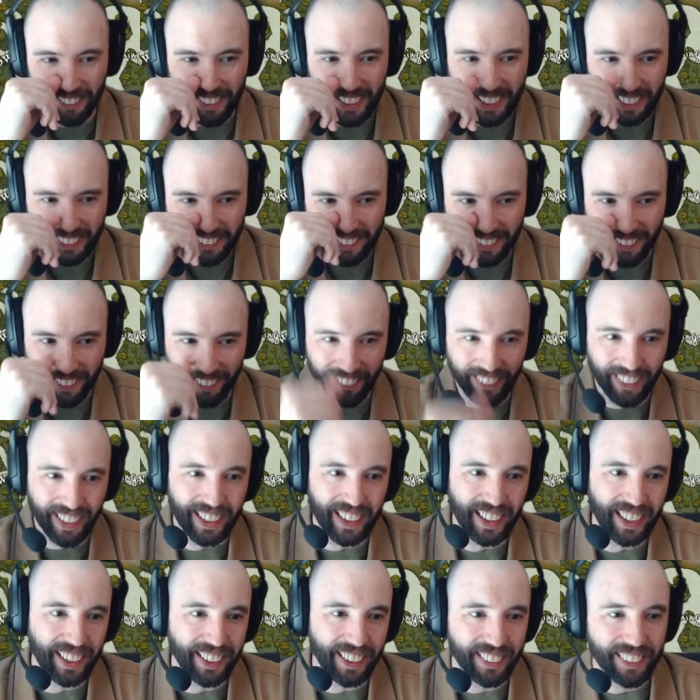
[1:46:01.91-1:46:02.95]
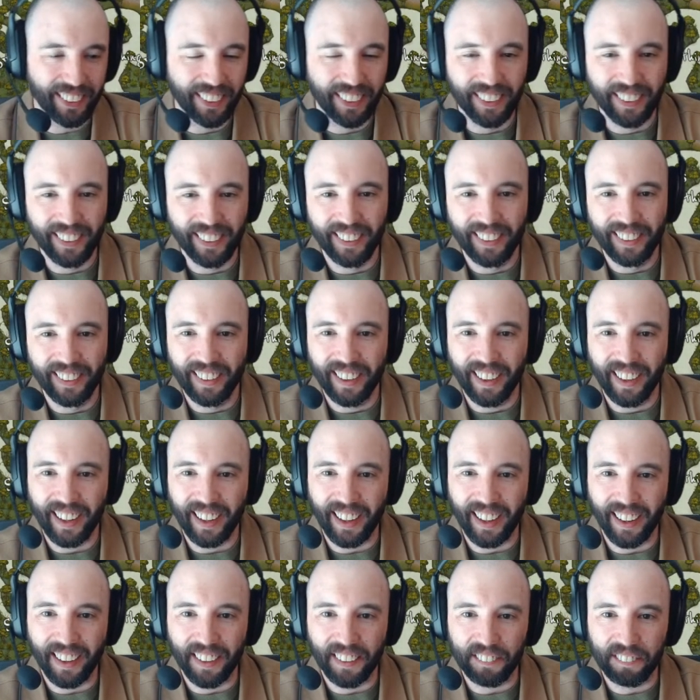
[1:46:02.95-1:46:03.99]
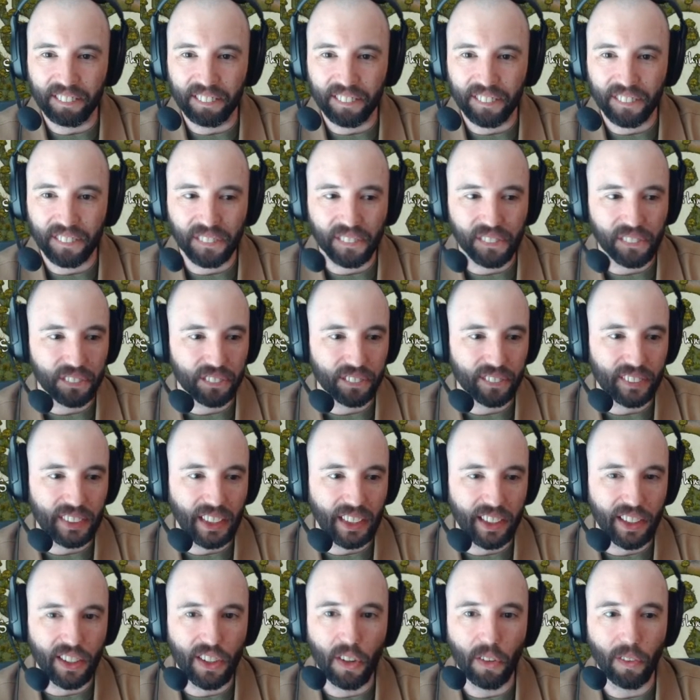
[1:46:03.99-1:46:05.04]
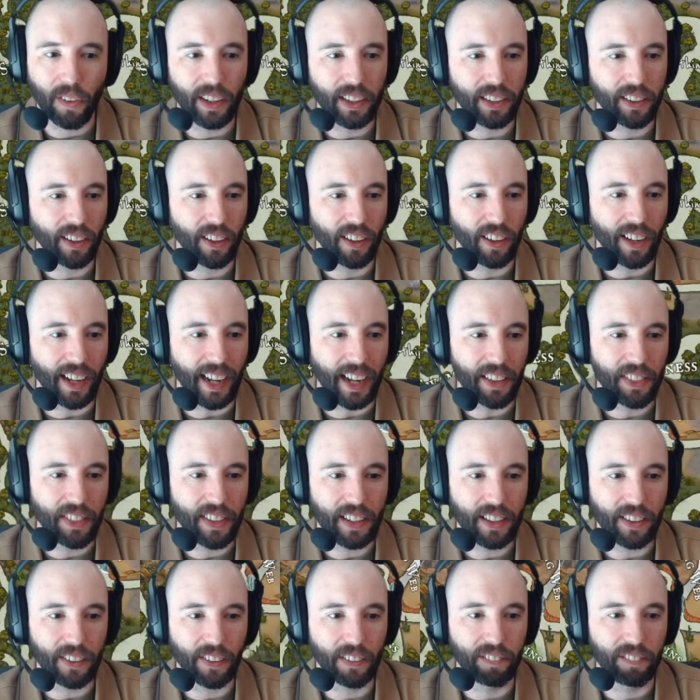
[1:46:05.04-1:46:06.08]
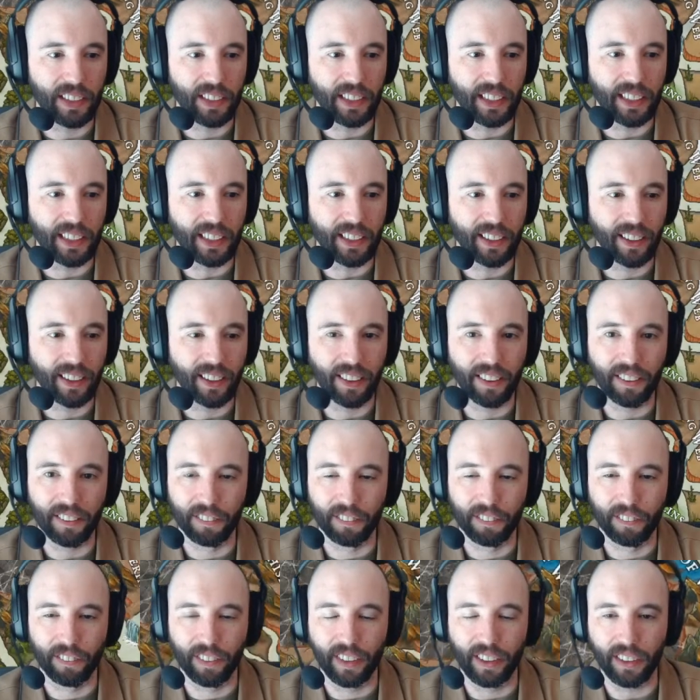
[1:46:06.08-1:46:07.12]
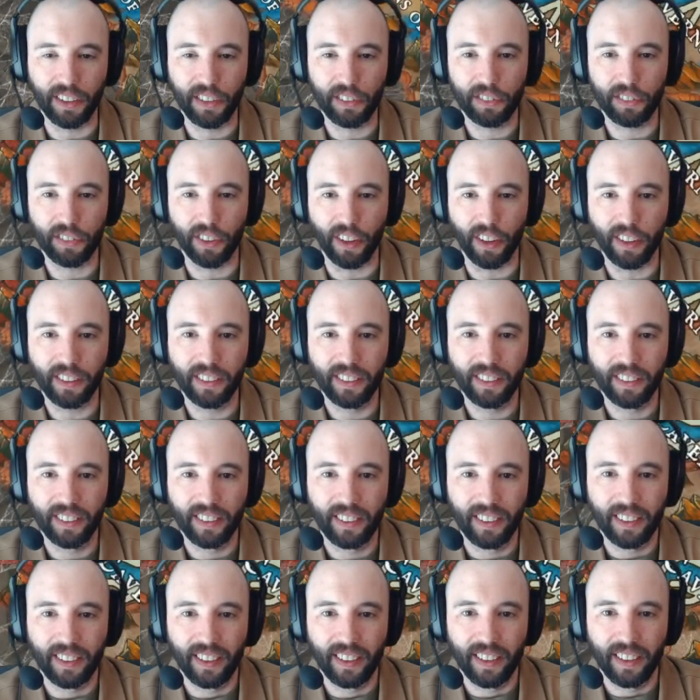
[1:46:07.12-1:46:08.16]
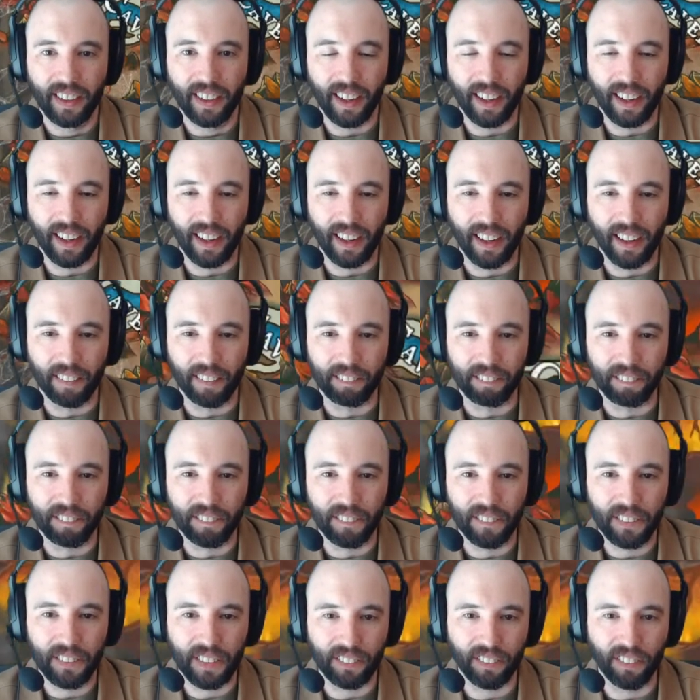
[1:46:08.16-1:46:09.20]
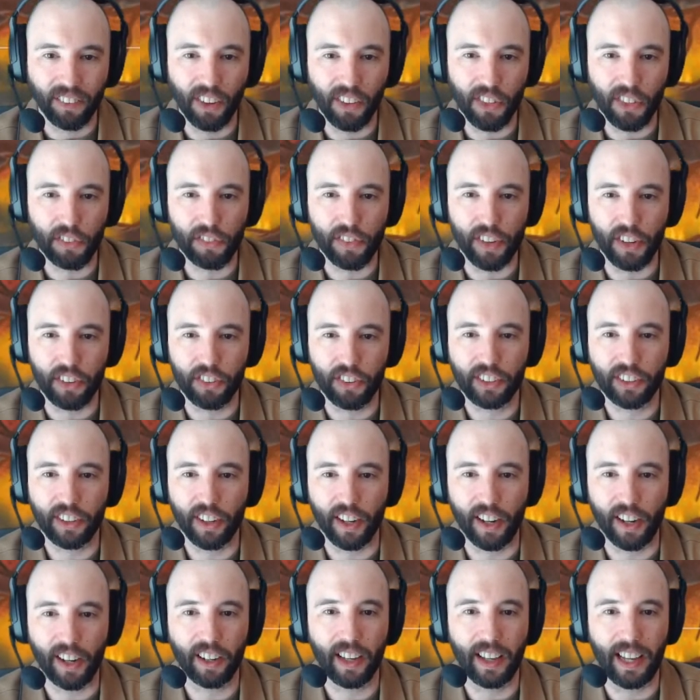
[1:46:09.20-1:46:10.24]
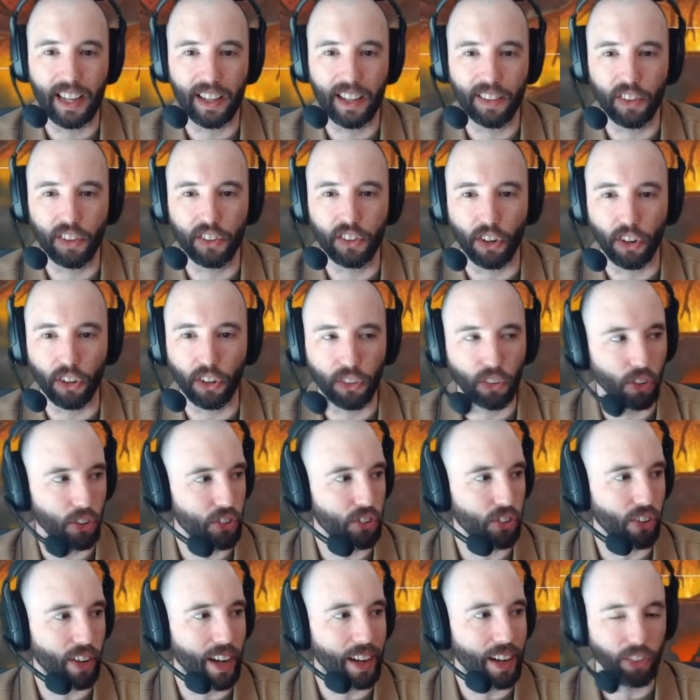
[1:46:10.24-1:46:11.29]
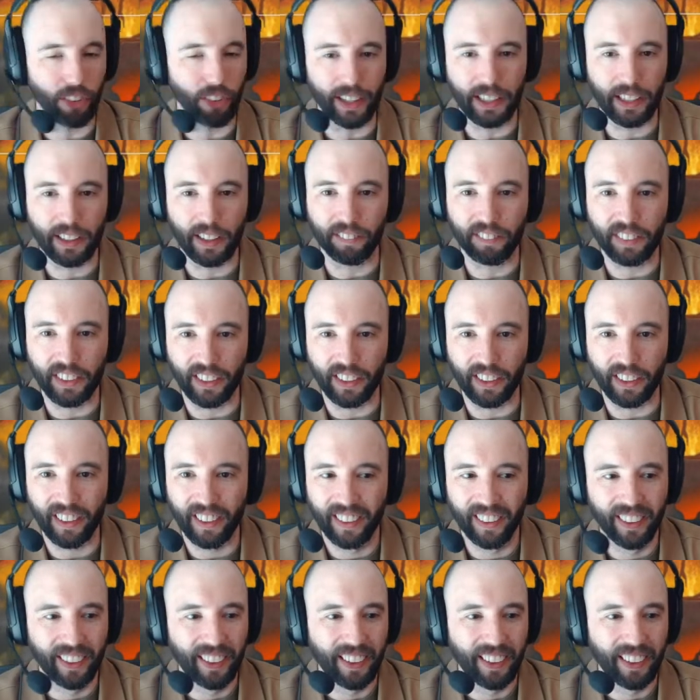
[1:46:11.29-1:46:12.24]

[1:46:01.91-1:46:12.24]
We could throw one in. You know what, y'all? I think it would be really fun to put the fishing dock in the Dark Lord's lava lake up here.